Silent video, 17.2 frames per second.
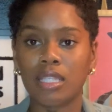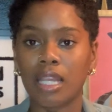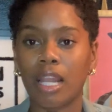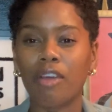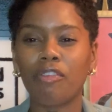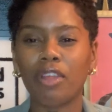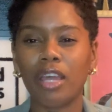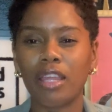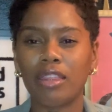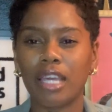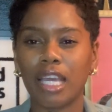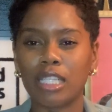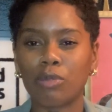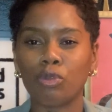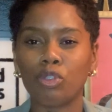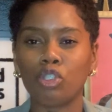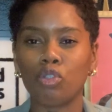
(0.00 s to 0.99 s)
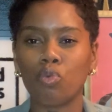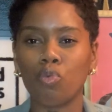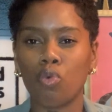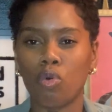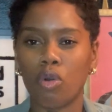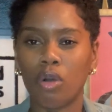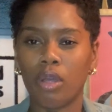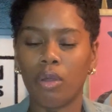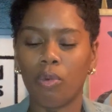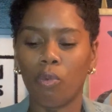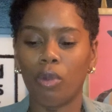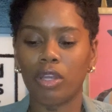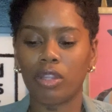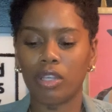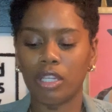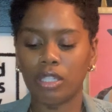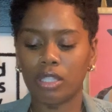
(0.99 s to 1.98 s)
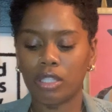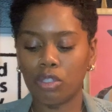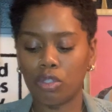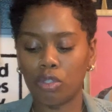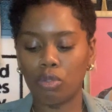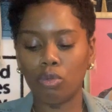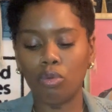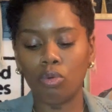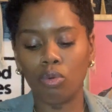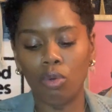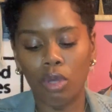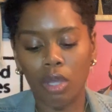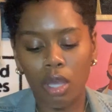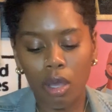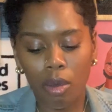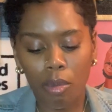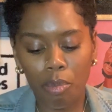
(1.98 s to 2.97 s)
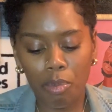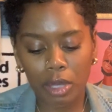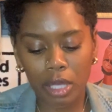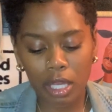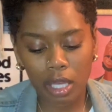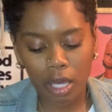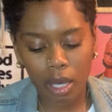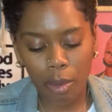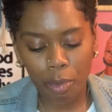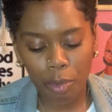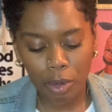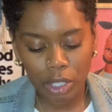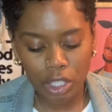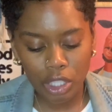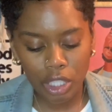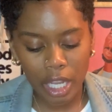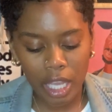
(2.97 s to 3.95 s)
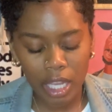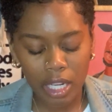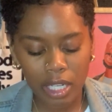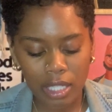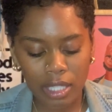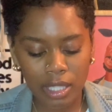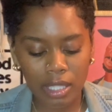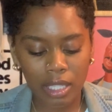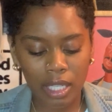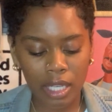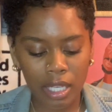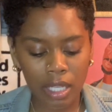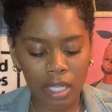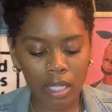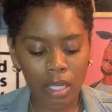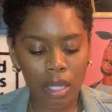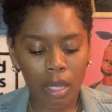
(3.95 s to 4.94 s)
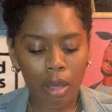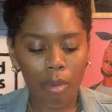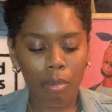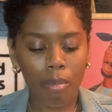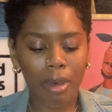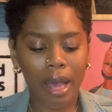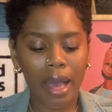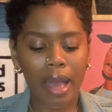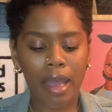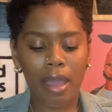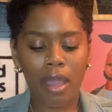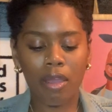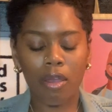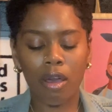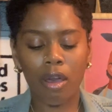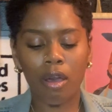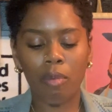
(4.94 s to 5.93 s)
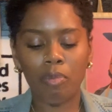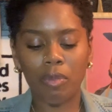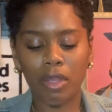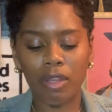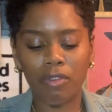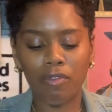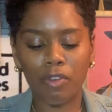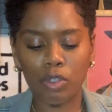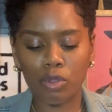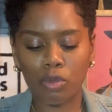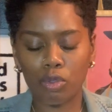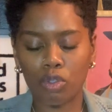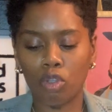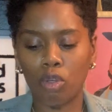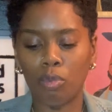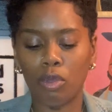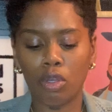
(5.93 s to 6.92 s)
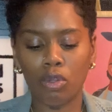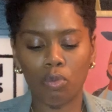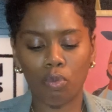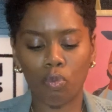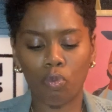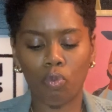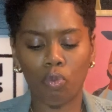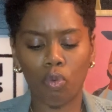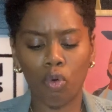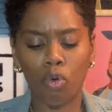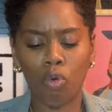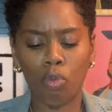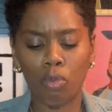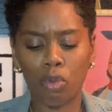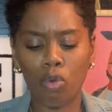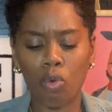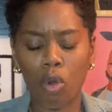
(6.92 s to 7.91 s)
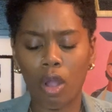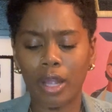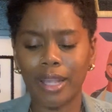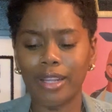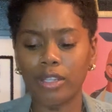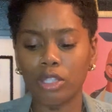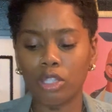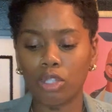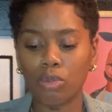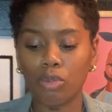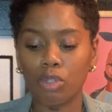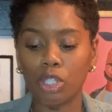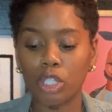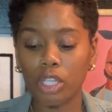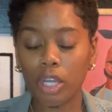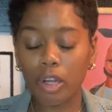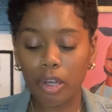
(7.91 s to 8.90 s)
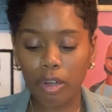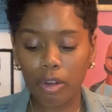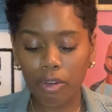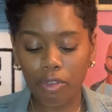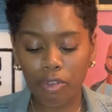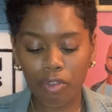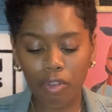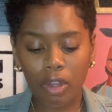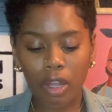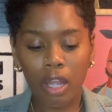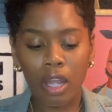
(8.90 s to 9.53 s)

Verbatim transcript: And I feel like that's what you want, whether it's to be appreciated and seen by um, the individuals whom you whom you are here to serve.